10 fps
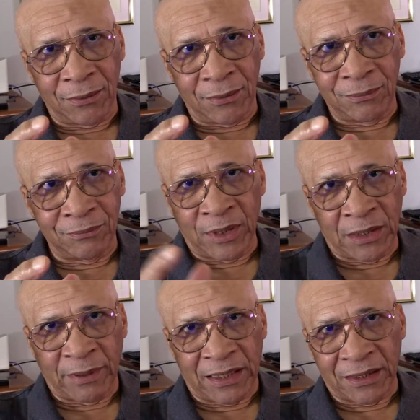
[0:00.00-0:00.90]

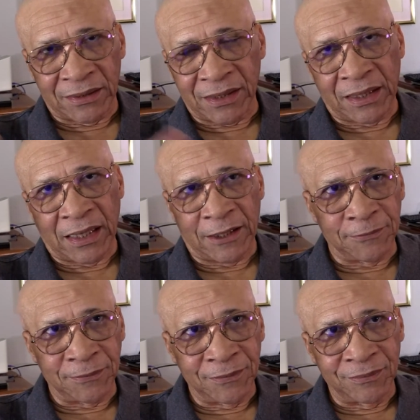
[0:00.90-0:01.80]
Anybody can say that.
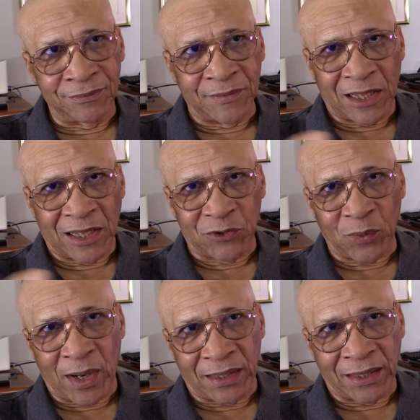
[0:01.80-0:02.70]
That's
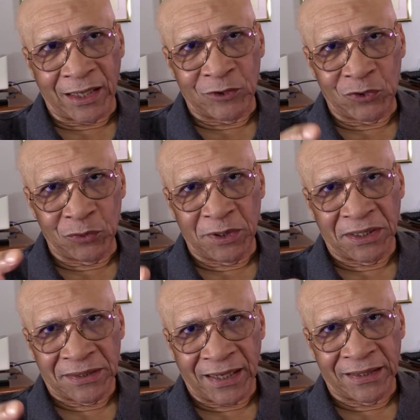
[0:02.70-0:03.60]
why I used to be
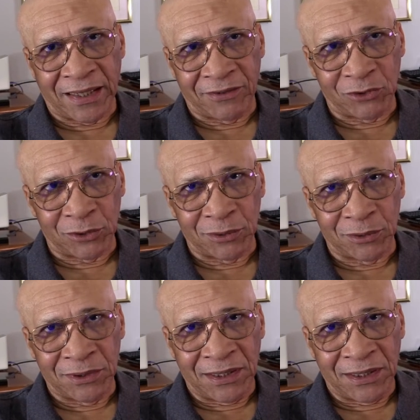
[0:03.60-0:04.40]
a daredevil.